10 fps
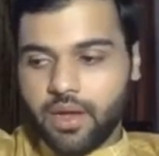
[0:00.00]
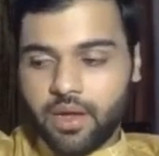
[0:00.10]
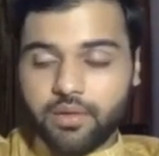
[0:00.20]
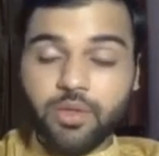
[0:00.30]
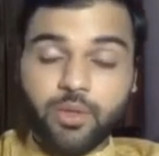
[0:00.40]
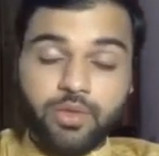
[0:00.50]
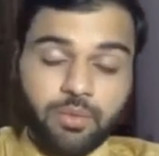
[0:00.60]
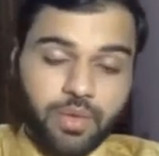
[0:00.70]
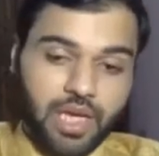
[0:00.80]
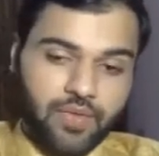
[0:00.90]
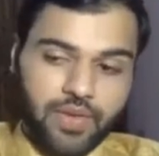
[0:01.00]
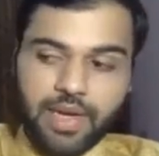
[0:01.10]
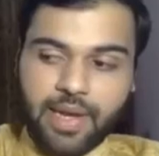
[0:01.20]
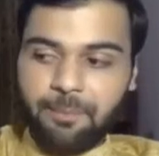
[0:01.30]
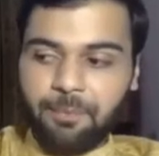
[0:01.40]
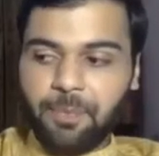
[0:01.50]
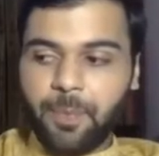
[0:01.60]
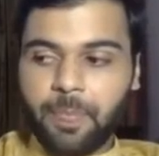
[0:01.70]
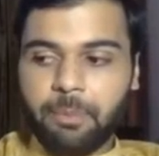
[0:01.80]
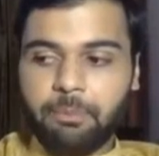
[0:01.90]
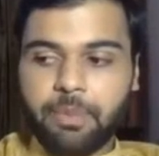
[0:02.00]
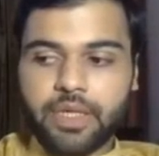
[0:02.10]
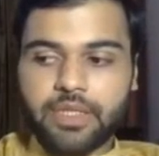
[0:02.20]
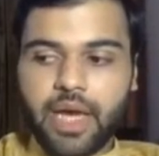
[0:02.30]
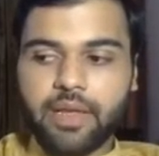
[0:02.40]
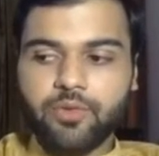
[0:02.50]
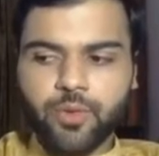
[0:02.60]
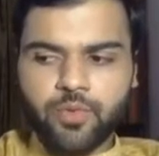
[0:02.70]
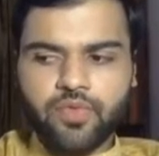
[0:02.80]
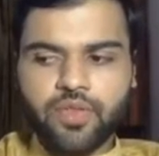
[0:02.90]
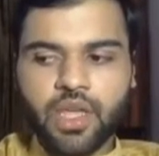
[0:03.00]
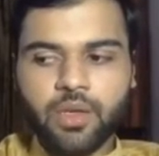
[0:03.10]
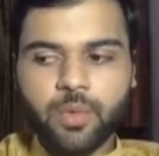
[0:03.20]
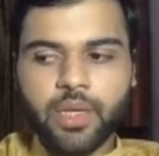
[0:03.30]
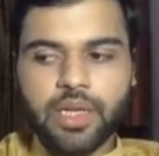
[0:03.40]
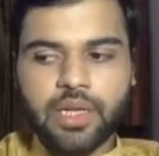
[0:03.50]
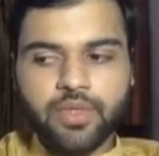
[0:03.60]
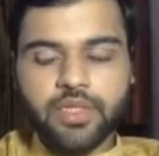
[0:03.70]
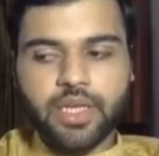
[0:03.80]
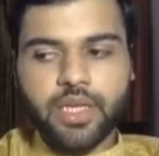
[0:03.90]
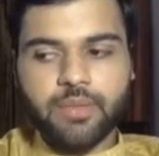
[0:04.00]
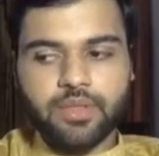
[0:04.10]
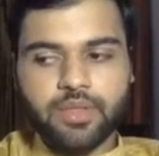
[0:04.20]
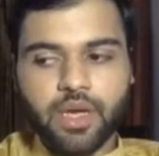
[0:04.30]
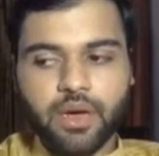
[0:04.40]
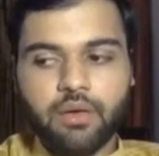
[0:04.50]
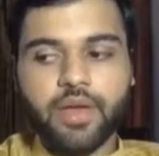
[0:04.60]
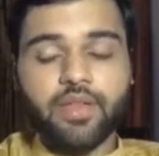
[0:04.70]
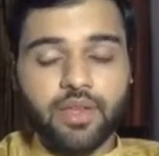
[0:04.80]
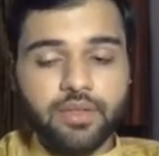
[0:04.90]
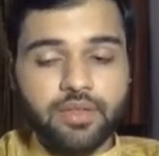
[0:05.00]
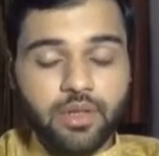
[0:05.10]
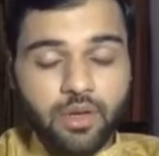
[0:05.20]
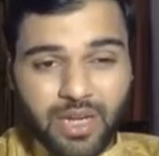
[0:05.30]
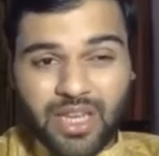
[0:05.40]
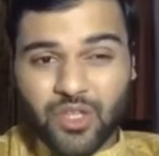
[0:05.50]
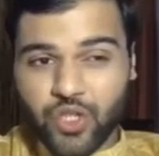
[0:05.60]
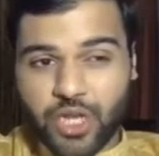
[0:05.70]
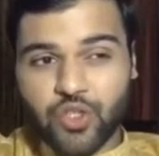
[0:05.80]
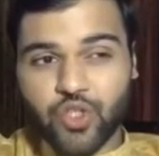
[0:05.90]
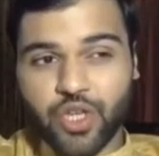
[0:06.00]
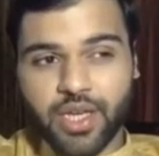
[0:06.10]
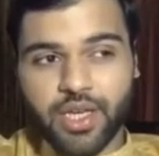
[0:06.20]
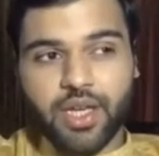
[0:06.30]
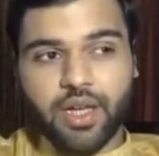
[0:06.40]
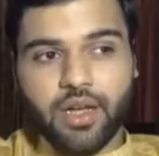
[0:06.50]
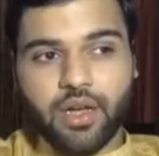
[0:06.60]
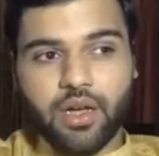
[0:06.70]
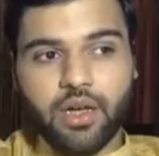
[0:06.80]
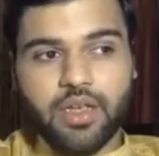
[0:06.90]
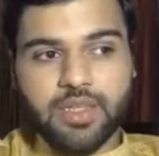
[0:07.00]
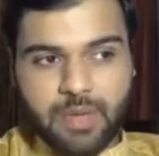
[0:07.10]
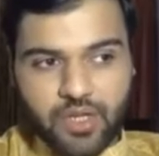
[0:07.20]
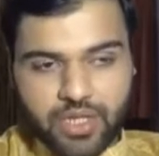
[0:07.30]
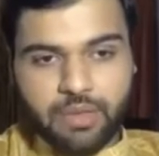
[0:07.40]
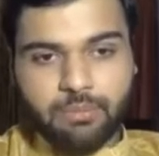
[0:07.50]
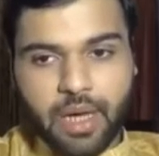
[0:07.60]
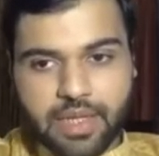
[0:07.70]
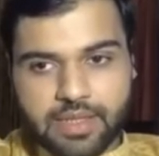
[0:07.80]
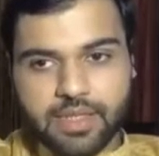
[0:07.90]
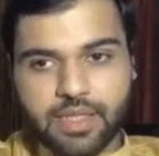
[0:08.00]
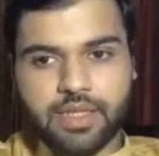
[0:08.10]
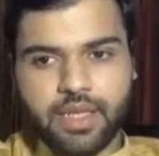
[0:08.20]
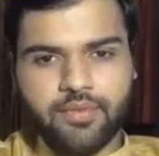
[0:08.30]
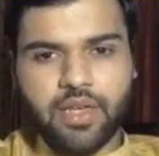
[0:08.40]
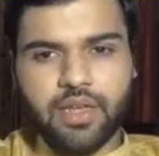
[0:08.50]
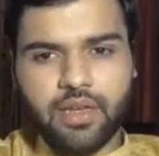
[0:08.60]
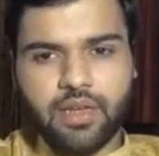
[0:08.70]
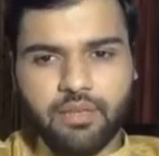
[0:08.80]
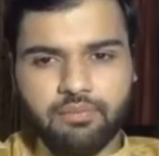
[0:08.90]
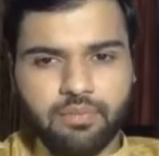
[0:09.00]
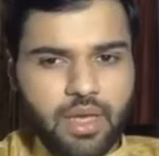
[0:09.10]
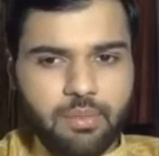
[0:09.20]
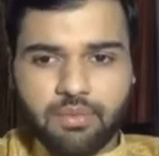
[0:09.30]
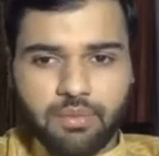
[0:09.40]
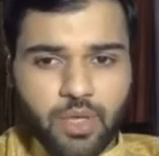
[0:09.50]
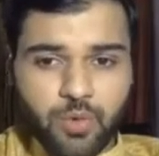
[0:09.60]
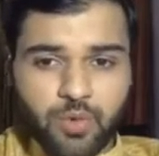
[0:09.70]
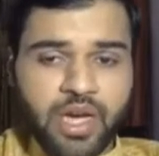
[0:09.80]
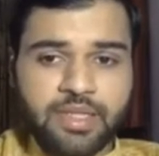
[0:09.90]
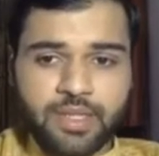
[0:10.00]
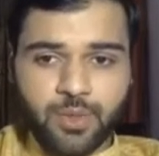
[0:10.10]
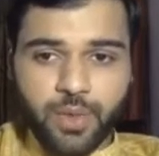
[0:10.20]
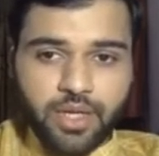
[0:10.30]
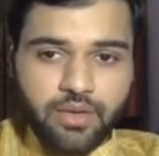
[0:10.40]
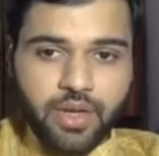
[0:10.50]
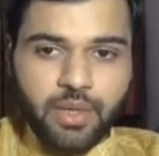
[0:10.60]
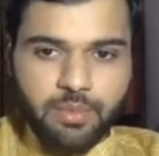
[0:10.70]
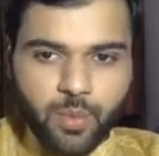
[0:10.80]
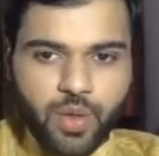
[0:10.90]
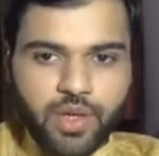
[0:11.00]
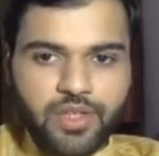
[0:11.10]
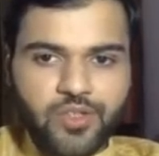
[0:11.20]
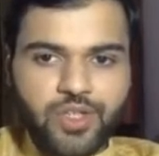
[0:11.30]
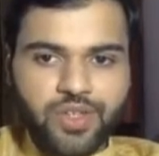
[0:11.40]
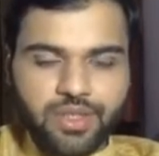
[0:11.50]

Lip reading: they do that privately, but I don't think we live in times now. I think it's slowly changing, especially the mindsets. I feel. I mean, you guys are doing incredible work in changing the